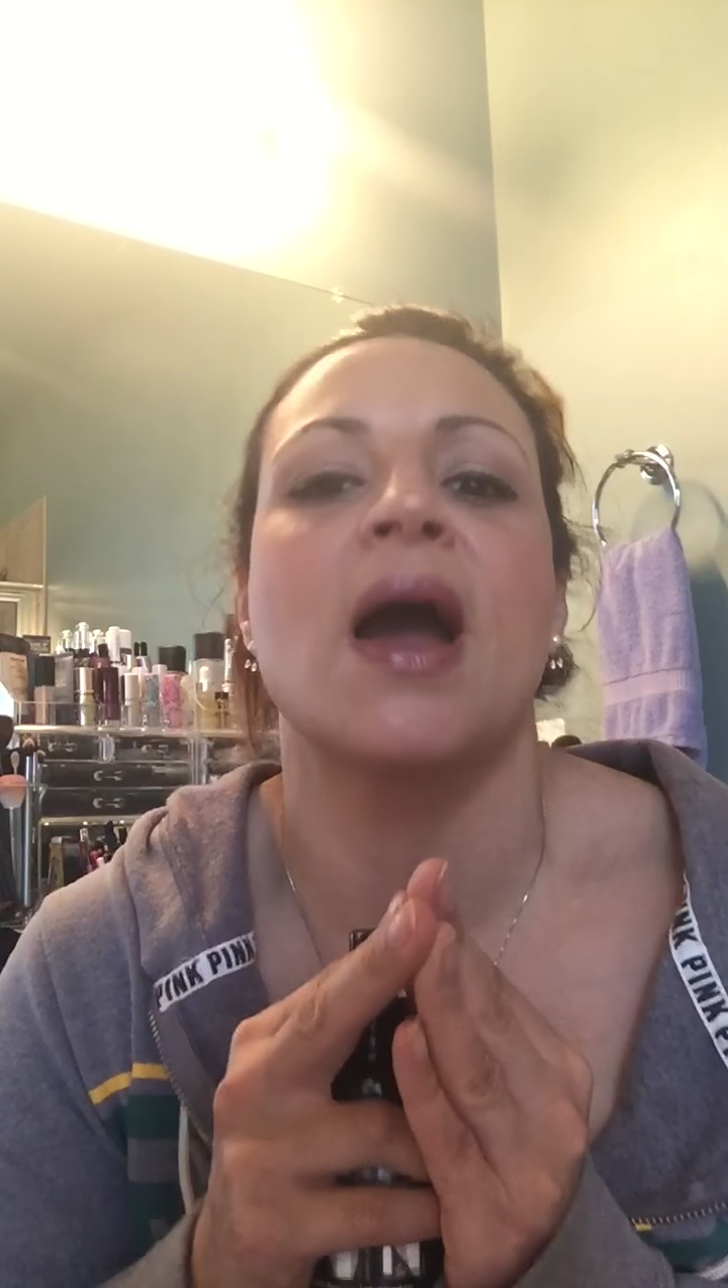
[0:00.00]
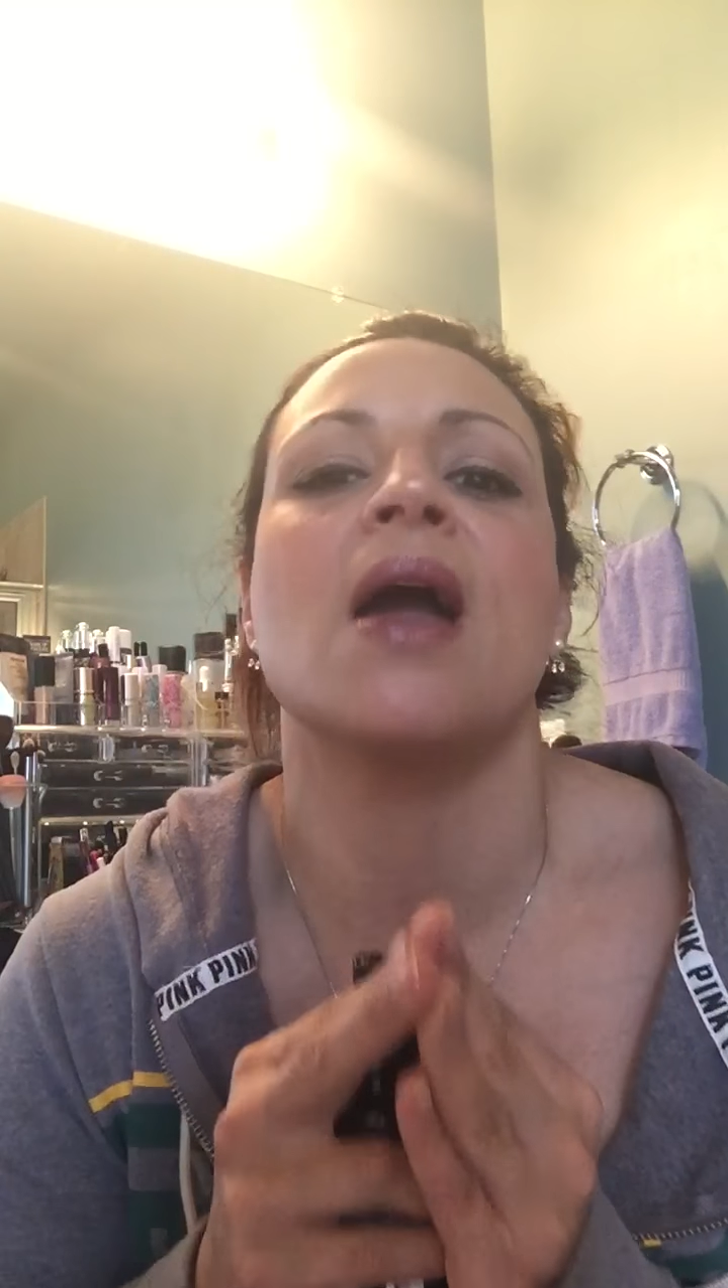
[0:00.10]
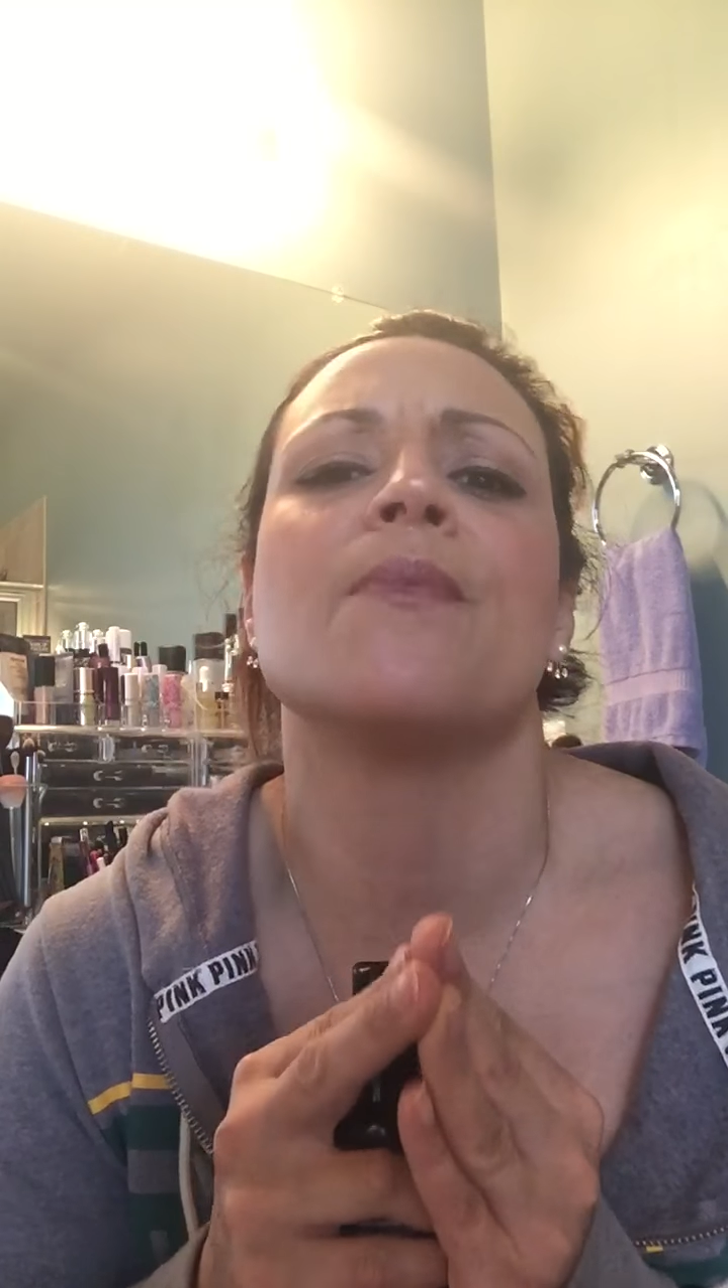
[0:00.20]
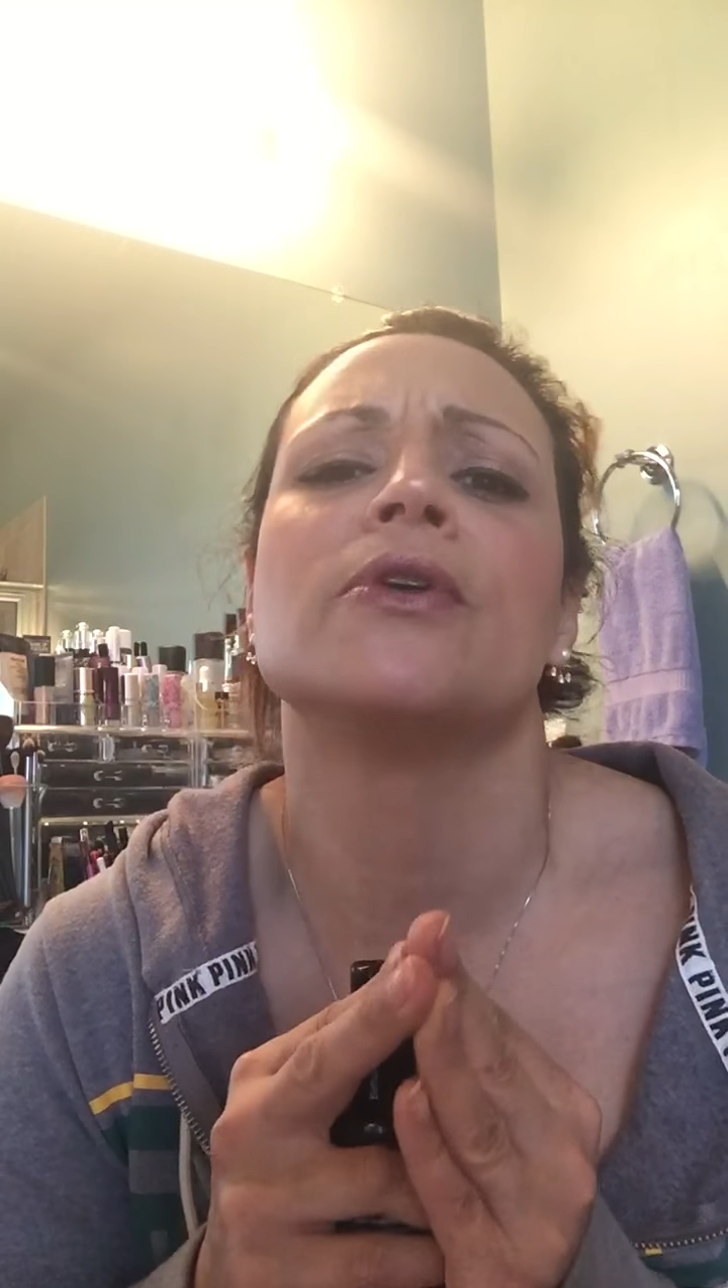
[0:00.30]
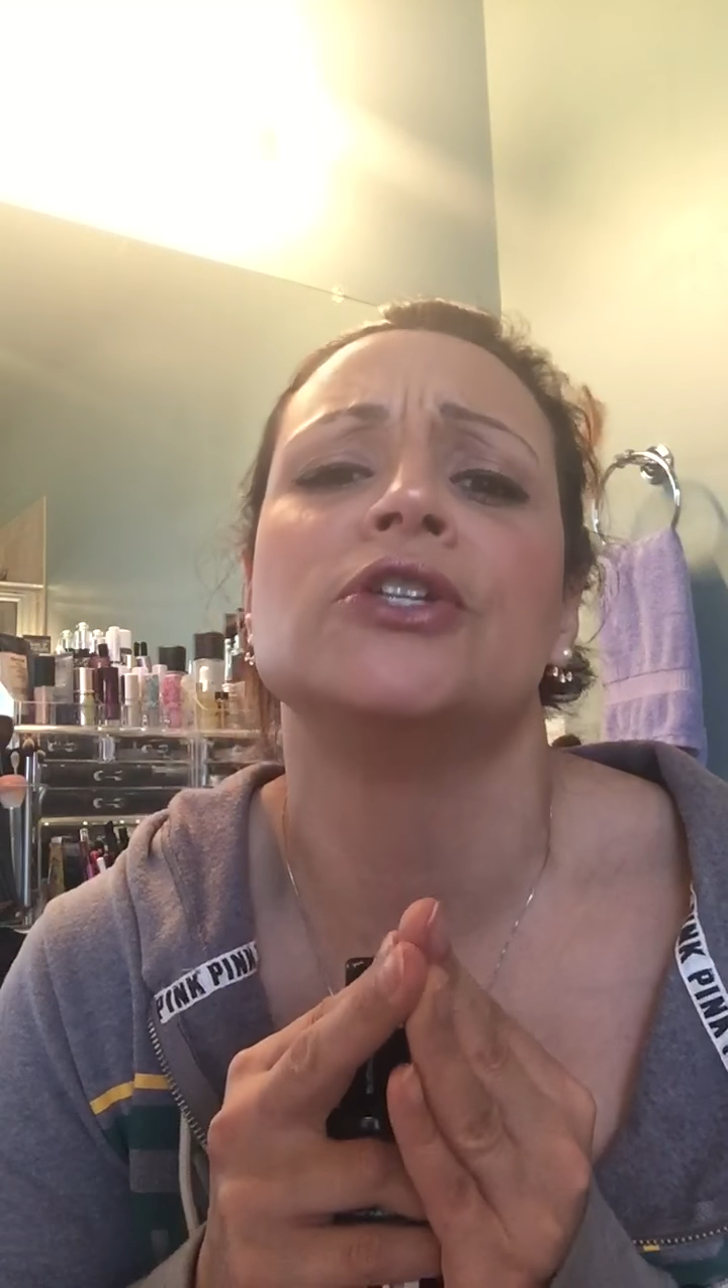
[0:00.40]

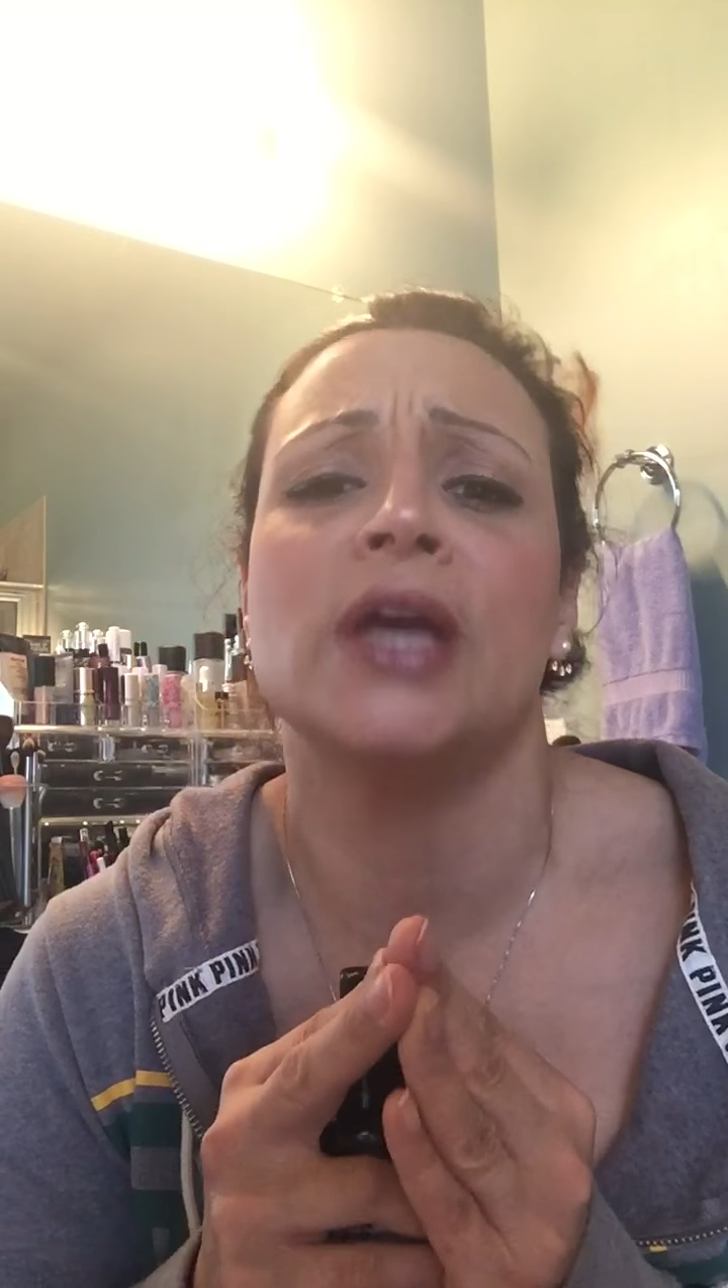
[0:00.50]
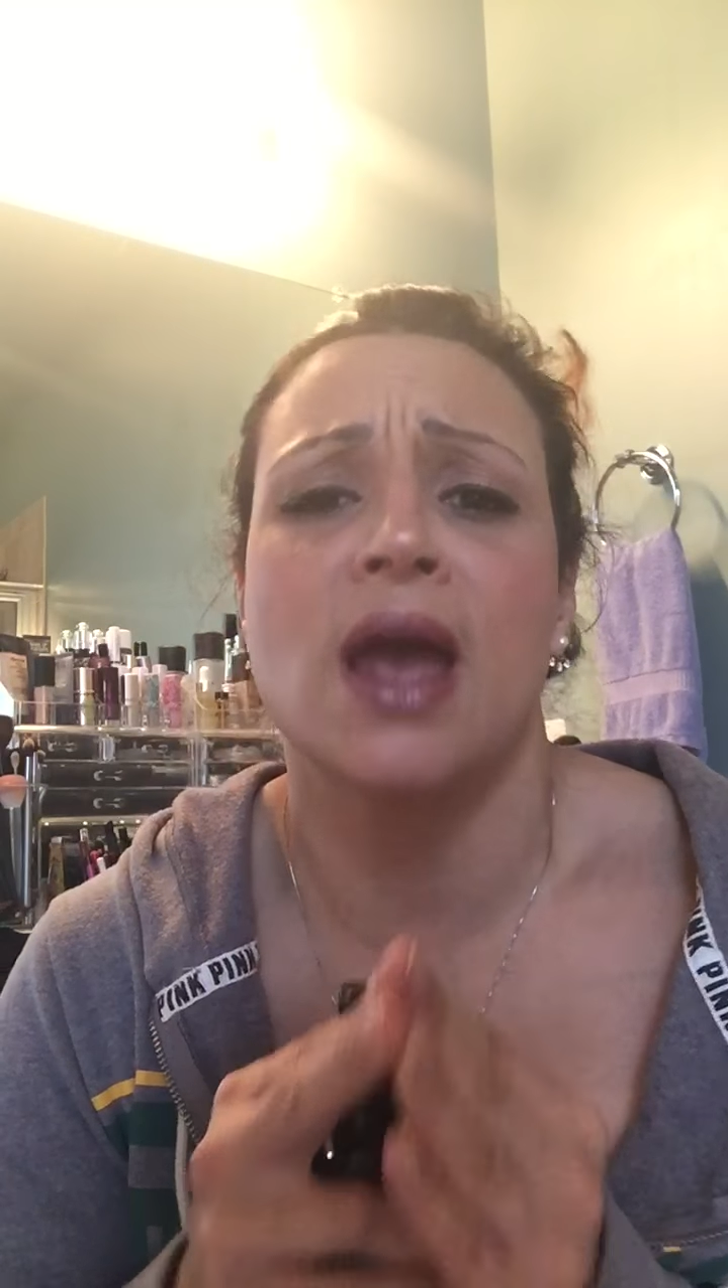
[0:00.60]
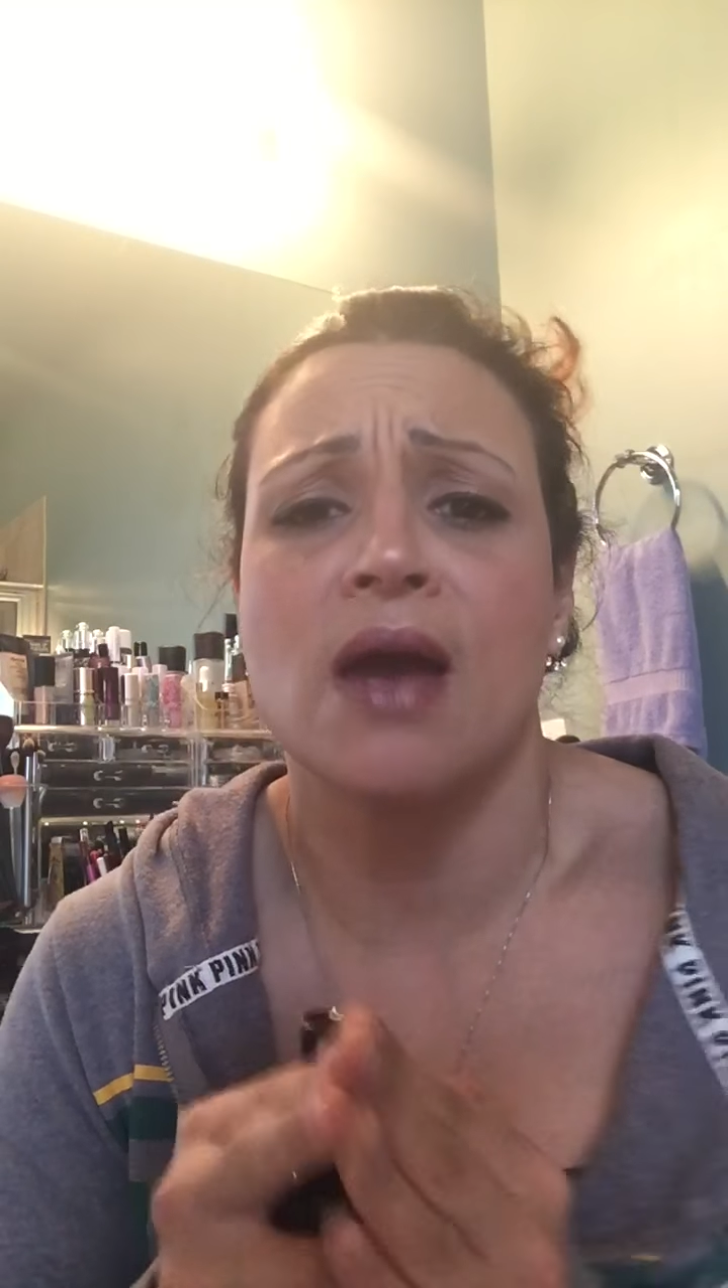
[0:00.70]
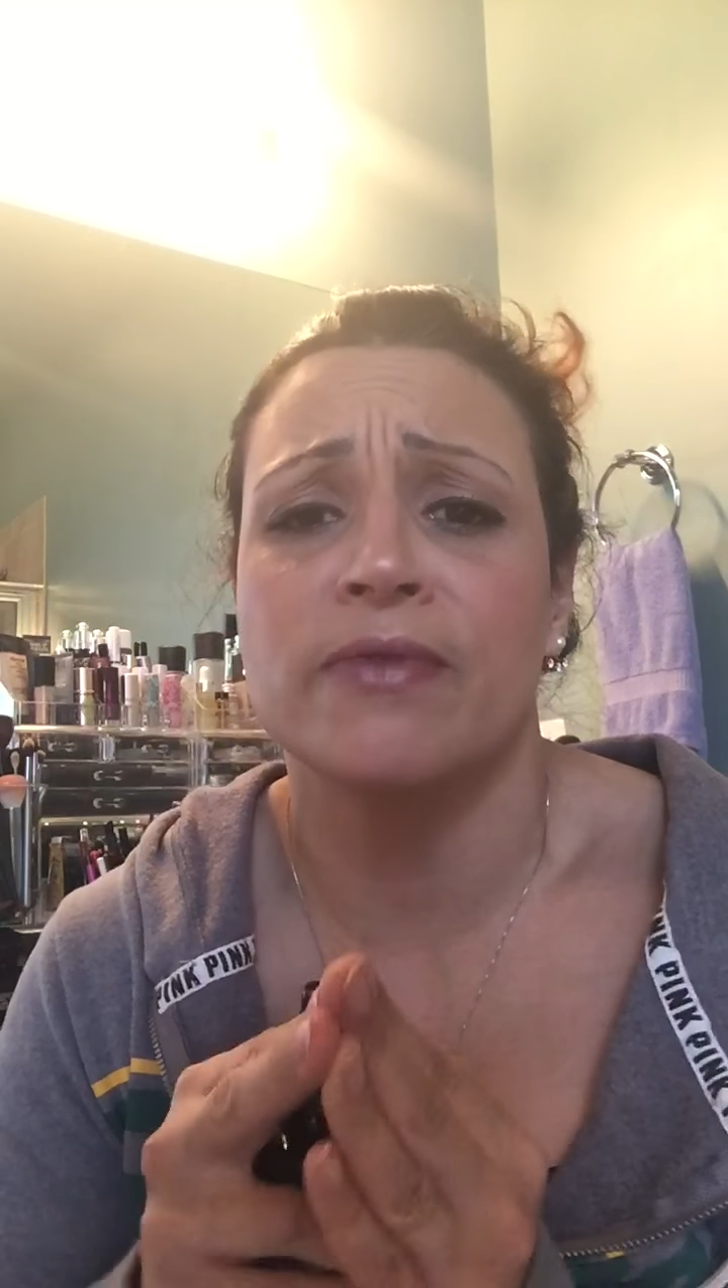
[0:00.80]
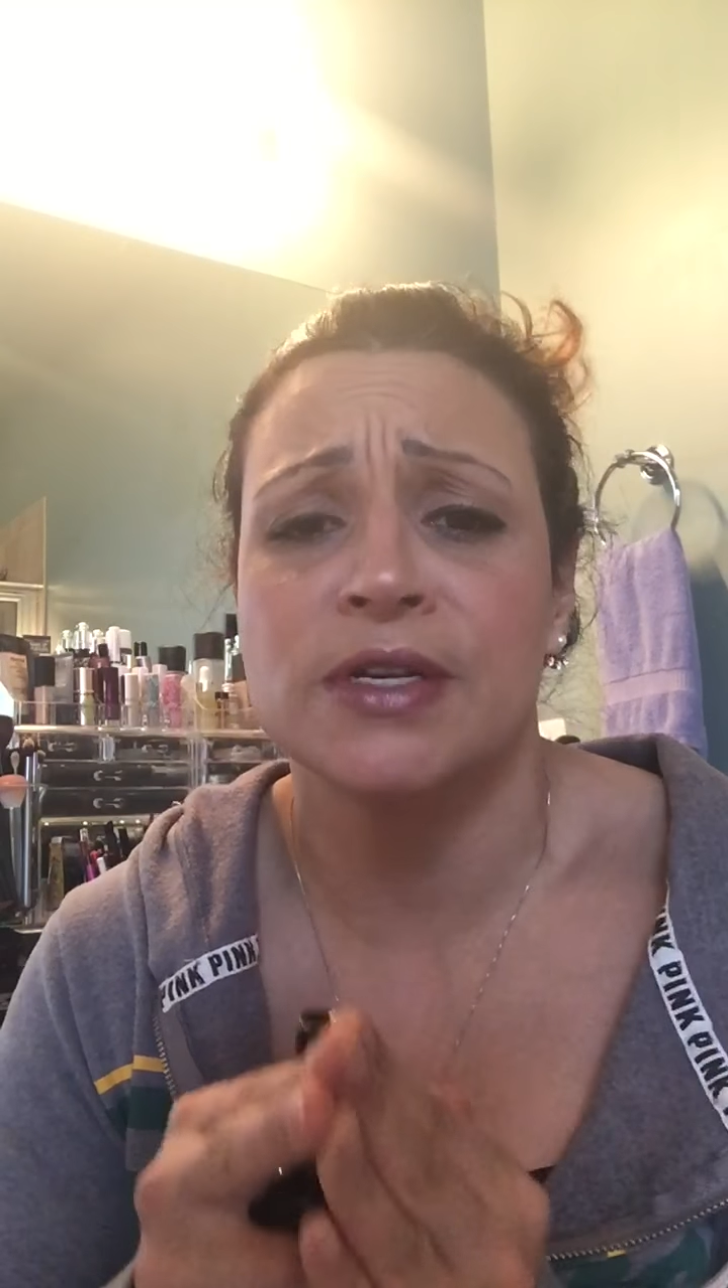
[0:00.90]
I
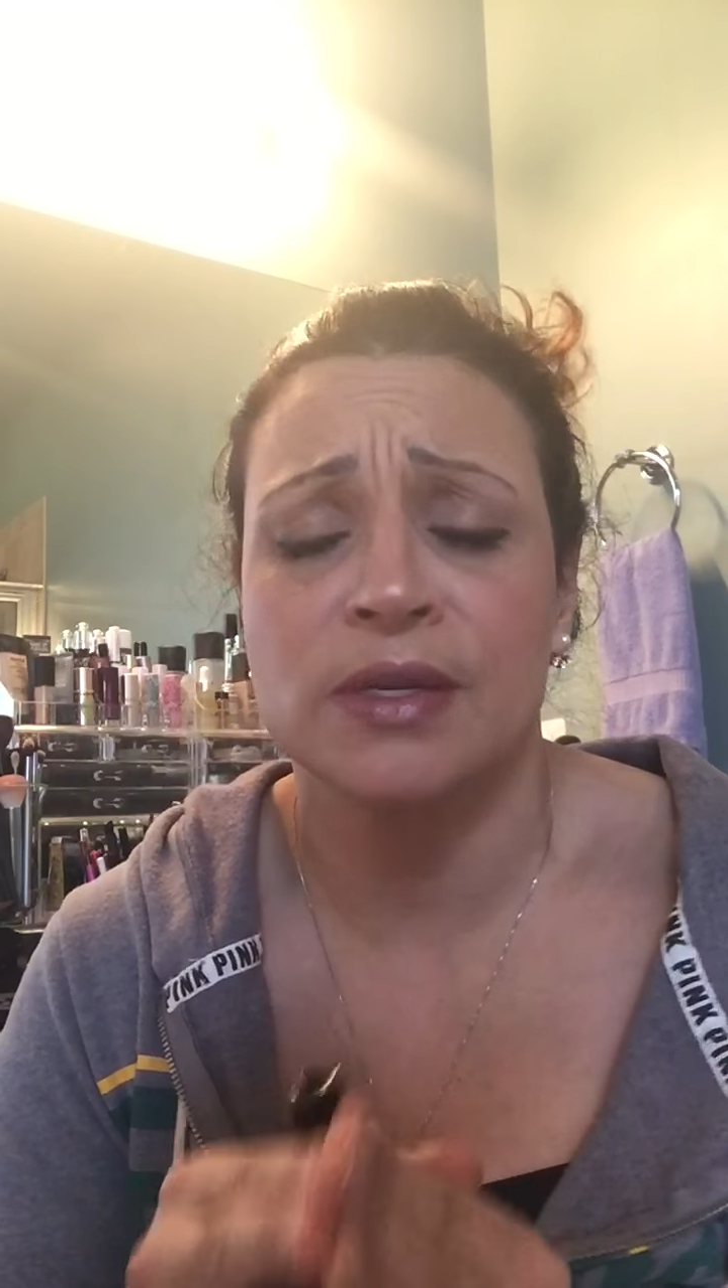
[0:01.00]
appreciate every